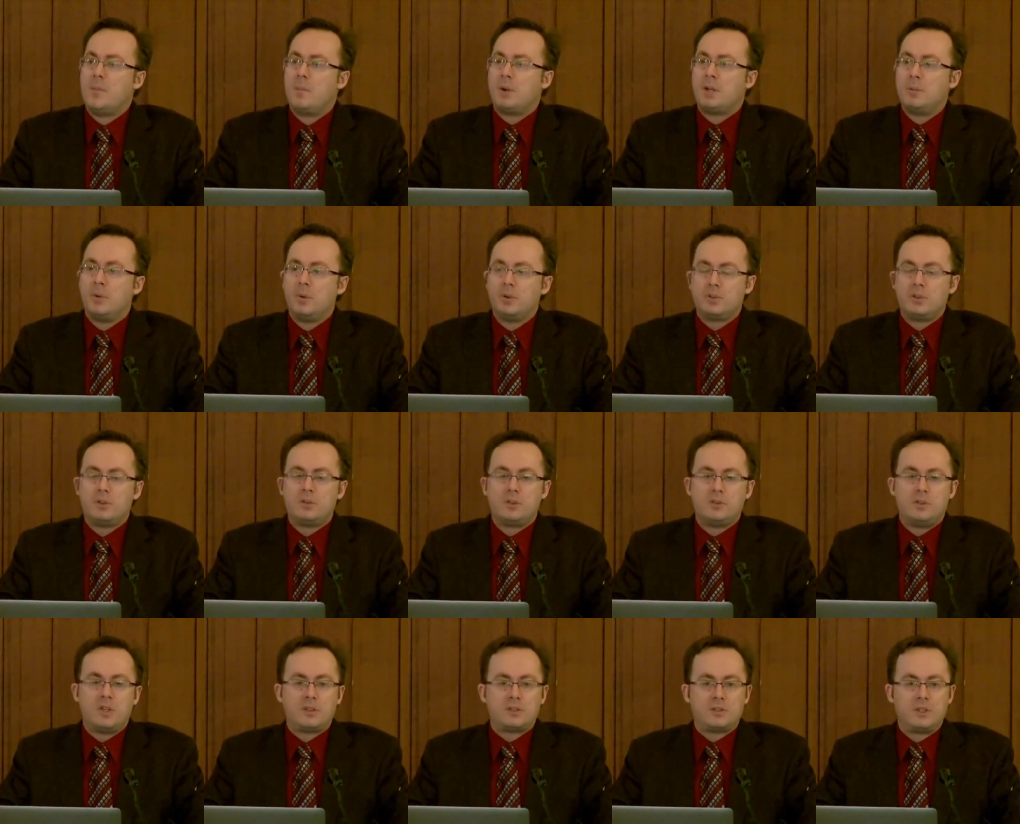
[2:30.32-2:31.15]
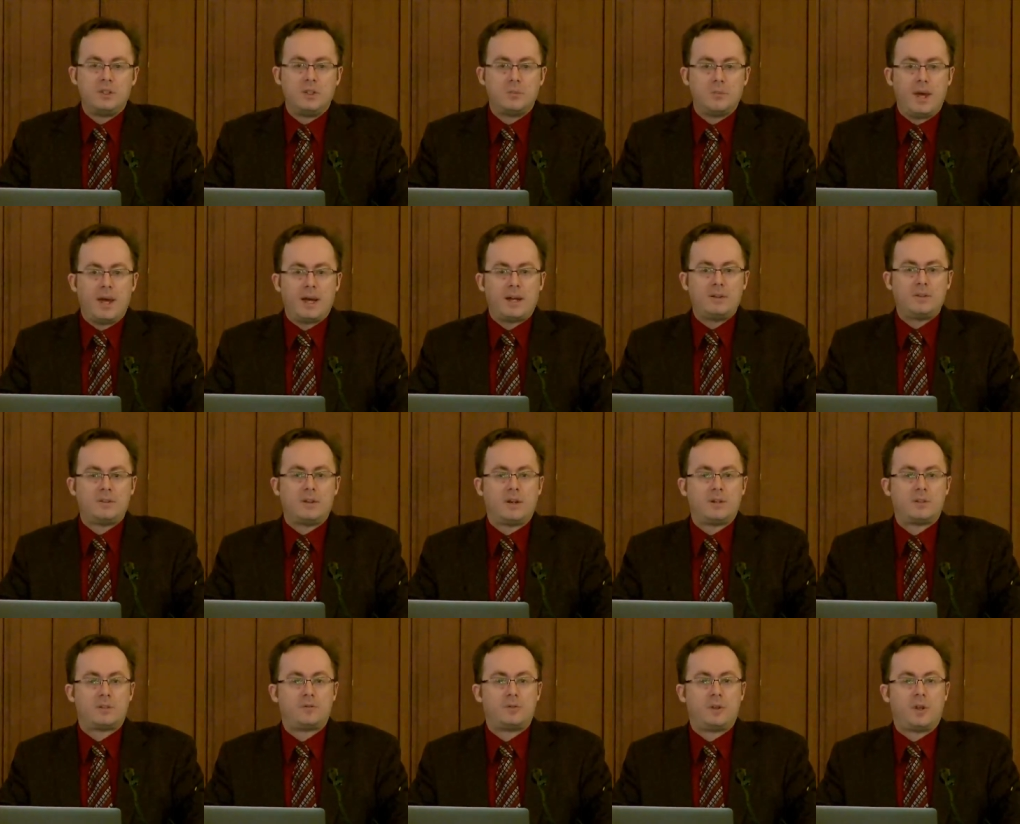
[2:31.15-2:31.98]
but I'm also suggesting that
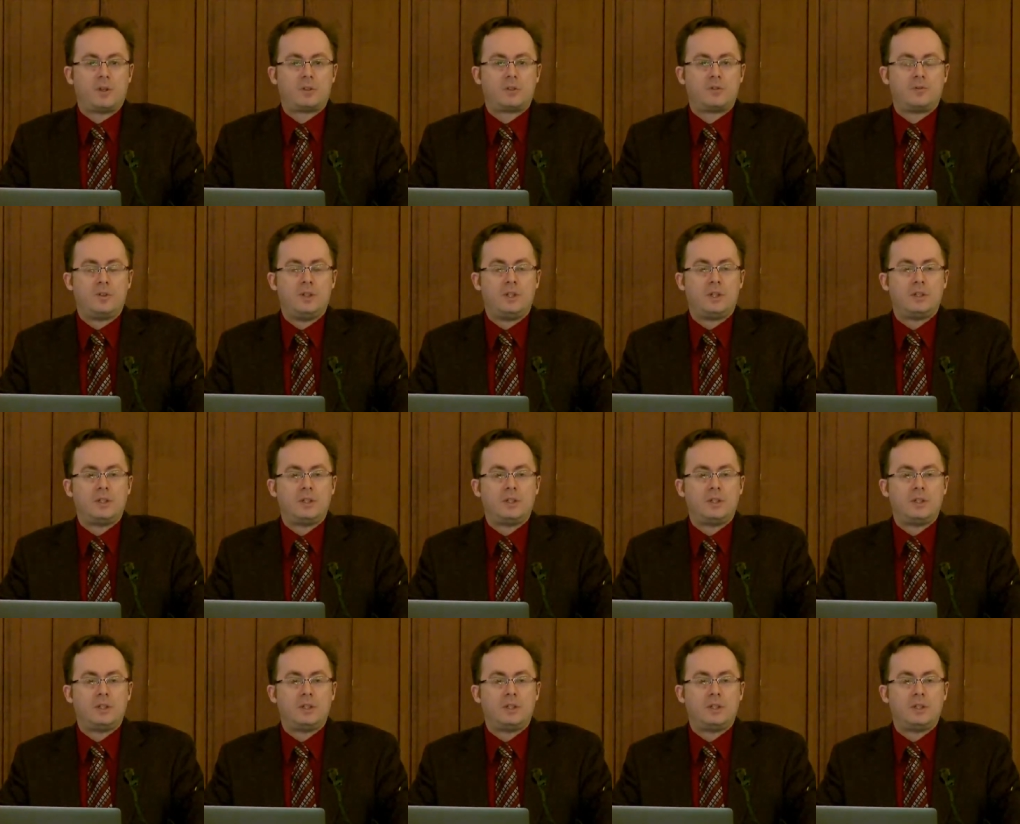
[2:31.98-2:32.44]
MacIntyre's philosophy